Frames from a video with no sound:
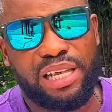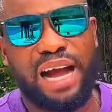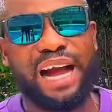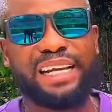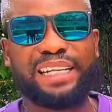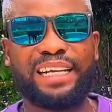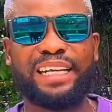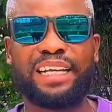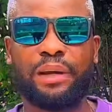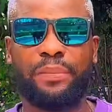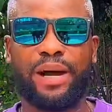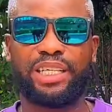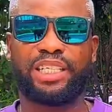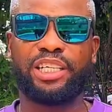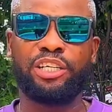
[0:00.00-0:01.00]
handling the
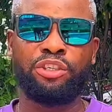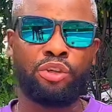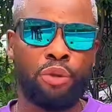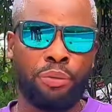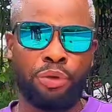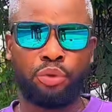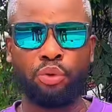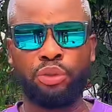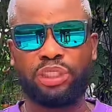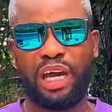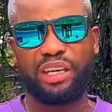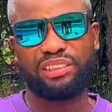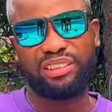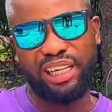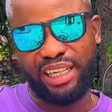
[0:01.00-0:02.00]
machine during
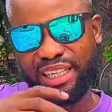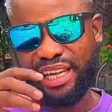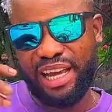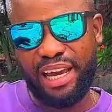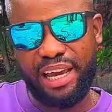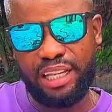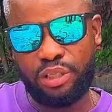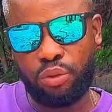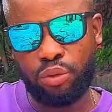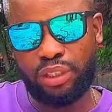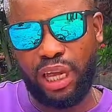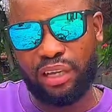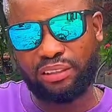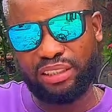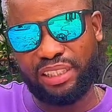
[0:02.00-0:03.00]
2008,
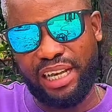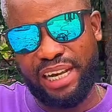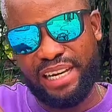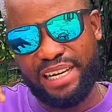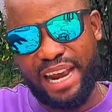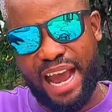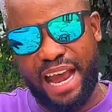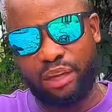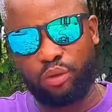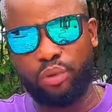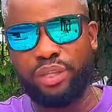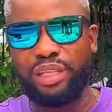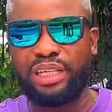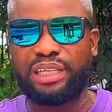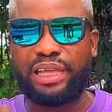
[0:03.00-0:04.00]
2009,
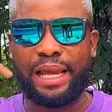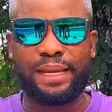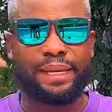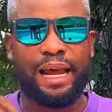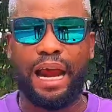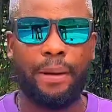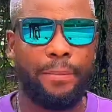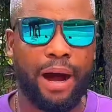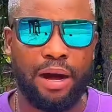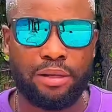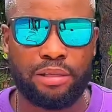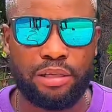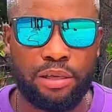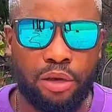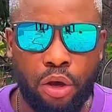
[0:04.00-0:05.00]
2010,
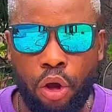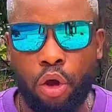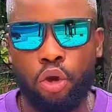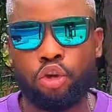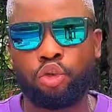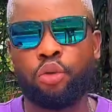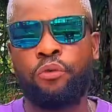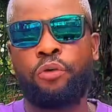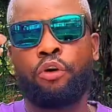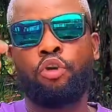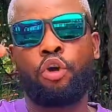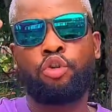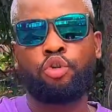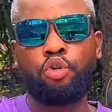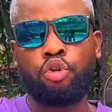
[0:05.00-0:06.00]
thereabout. So for
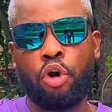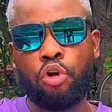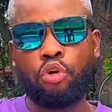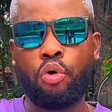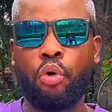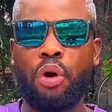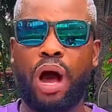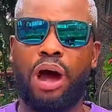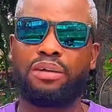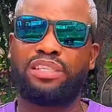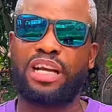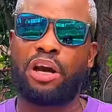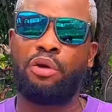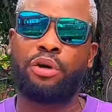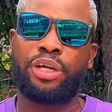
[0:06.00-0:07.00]
those who don't know how
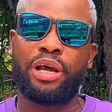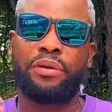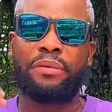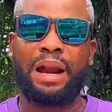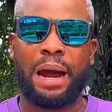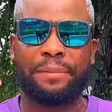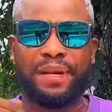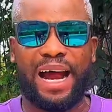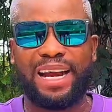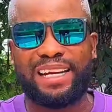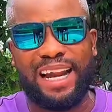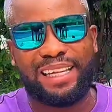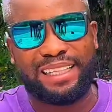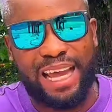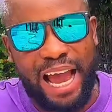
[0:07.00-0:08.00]
Sarkodie rapped
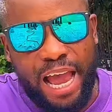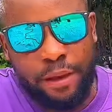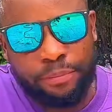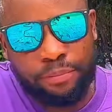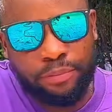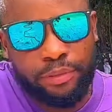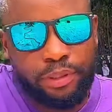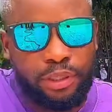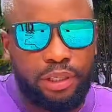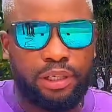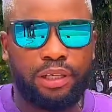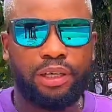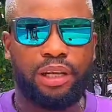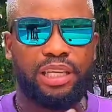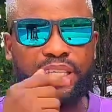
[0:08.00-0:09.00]
at that time,
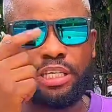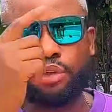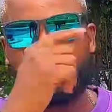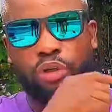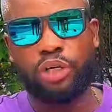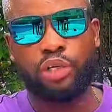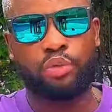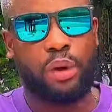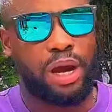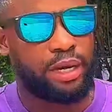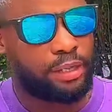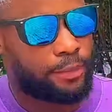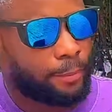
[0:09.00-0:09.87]
listen to this one.